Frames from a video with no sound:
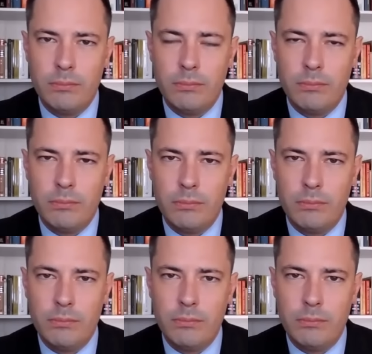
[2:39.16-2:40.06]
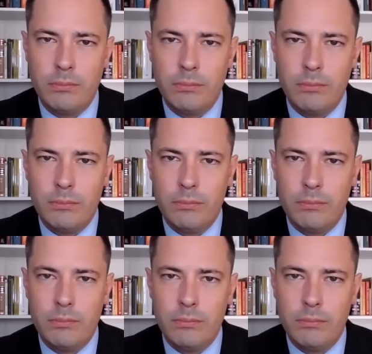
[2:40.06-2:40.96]

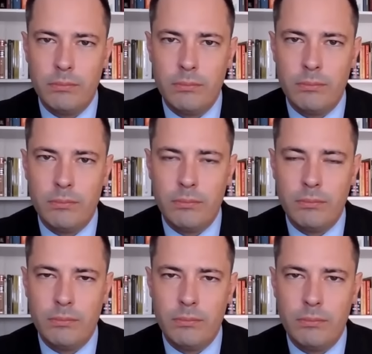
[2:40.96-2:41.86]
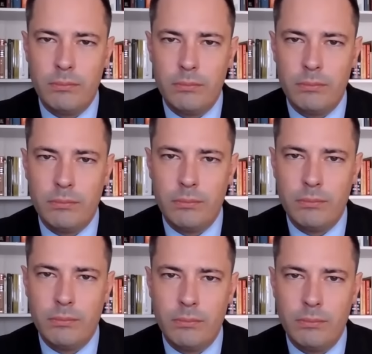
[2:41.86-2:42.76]

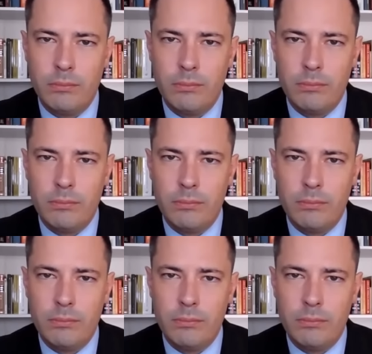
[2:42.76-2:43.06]
No words are spoken by the person on screen.